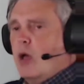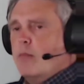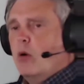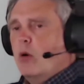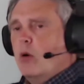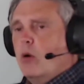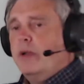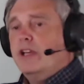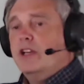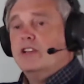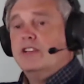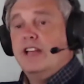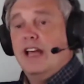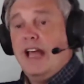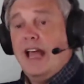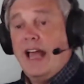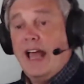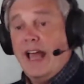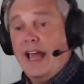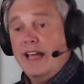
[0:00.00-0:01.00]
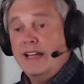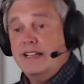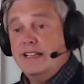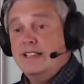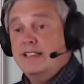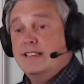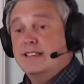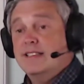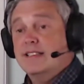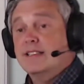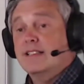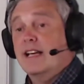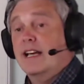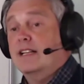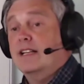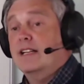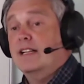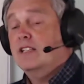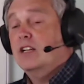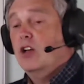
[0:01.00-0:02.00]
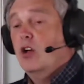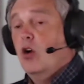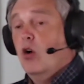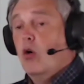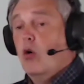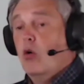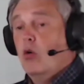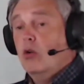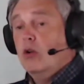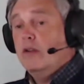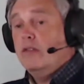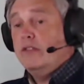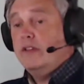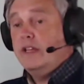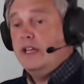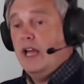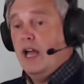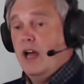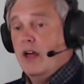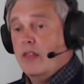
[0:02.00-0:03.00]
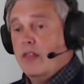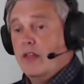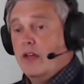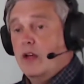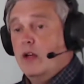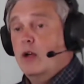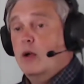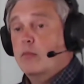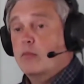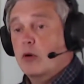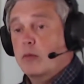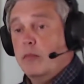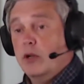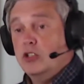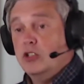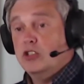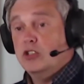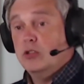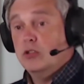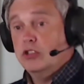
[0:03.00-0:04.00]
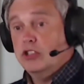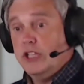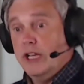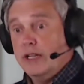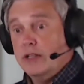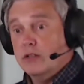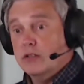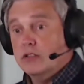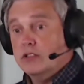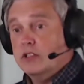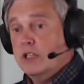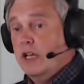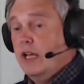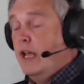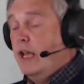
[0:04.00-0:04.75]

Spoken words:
But we're going to add into that all of the other promotional channels.